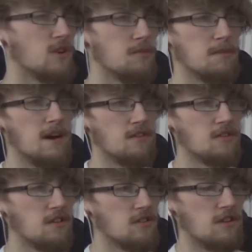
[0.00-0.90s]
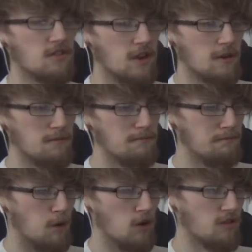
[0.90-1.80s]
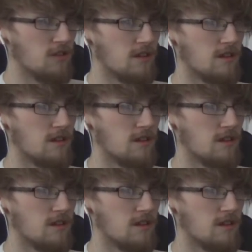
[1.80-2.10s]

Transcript: filmed about 6 years ago. But